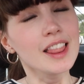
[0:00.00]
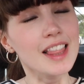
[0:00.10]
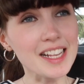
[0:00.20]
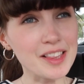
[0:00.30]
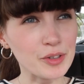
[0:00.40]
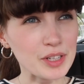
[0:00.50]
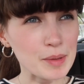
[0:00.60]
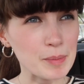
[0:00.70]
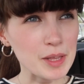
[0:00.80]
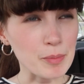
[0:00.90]
last
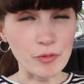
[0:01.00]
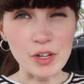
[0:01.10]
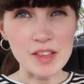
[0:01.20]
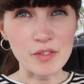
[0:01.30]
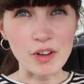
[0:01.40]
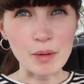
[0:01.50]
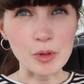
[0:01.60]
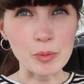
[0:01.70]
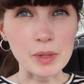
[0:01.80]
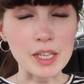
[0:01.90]
Christmas, my friends and
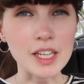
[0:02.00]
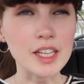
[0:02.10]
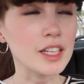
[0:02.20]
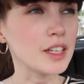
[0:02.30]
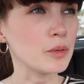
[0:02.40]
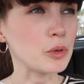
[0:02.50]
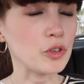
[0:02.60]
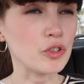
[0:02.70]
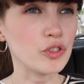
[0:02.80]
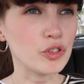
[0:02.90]
family will be like, will
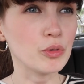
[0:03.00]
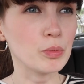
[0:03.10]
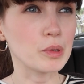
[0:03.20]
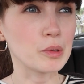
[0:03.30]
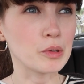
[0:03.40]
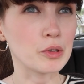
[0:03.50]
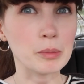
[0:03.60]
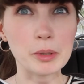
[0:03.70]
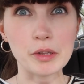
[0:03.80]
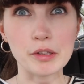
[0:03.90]
you stop going on
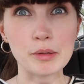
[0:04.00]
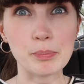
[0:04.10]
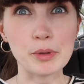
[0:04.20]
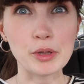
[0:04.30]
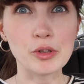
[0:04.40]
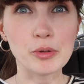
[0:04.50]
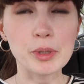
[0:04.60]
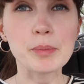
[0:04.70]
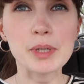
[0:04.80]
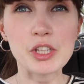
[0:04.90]
about this
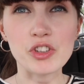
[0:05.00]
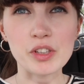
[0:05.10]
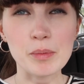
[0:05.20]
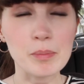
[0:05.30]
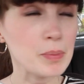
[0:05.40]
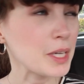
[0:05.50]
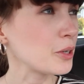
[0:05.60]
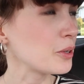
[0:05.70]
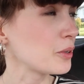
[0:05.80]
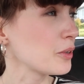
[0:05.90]
bloomin' pigeon?
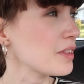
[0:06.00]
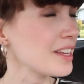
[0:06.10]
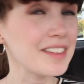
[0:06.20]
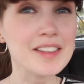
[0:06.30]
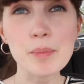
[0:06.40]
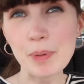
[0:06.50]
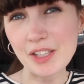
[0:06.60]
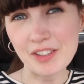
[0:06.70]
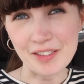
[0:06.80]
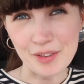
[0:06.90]
Because it is a
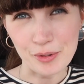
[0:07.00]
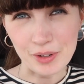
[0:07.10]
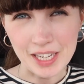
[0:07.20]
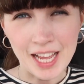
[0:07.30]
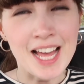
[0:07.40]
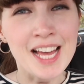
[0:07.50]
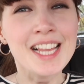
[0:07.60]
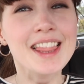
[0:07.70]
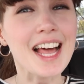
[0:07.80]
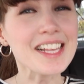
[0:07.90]
pigeon story.
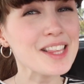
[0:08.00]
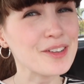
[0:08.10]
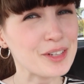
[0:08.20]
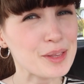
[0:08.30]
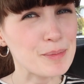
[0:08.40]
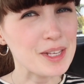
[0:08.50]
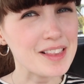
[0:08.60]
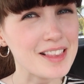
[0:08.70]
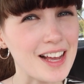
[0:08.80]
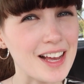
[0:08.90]
Last
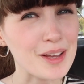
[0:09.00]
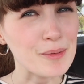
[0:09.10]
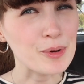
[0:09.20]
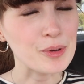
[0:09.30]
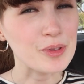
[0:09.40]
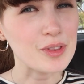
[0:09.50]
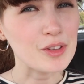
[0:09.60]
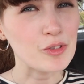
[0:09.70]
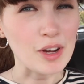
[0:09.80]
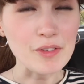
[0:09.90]
Christmas, I was
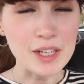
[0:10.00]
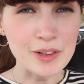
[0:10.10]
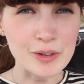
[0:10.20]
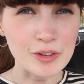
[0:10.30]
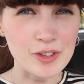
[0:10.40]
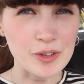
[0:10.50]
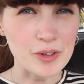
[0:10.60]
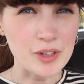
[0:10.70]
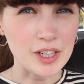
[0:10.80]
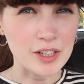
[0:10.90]
driving along
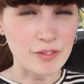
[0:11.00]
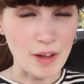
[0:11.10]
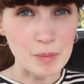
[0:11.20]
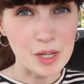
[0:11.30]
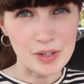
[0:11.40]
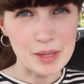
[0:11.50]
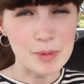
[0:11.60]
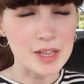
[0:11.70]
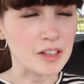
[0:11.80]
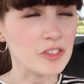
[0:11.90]
to our family
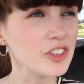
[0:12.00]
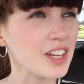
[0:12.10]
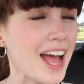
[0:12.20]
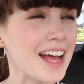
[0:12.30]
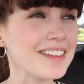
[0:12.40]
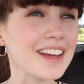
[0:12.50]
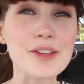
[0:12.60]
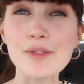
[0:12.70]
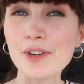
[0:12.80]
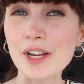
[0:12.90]
Christmas lunch at
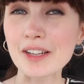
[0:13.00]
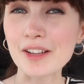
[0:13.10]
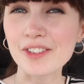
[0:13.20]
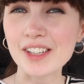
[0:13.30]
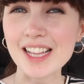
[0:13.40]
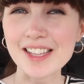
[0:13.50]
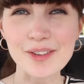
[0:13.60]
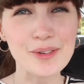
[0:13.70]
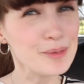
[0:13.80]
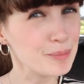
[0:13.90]
House for an Art Lover in
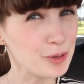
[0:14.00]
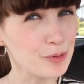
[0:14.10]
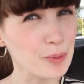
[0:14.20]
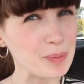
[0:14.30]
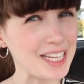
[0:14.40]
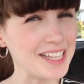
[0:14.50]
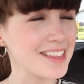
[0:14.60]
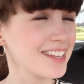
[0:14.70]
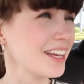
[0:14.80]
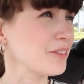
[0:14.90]
Glasgow. Beautiful
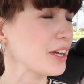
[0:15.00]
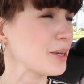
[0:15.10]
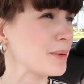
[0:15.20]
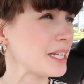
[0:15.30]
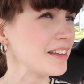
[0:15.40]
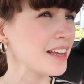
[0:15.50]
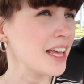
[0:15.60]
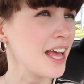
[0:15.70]
place, can recommend.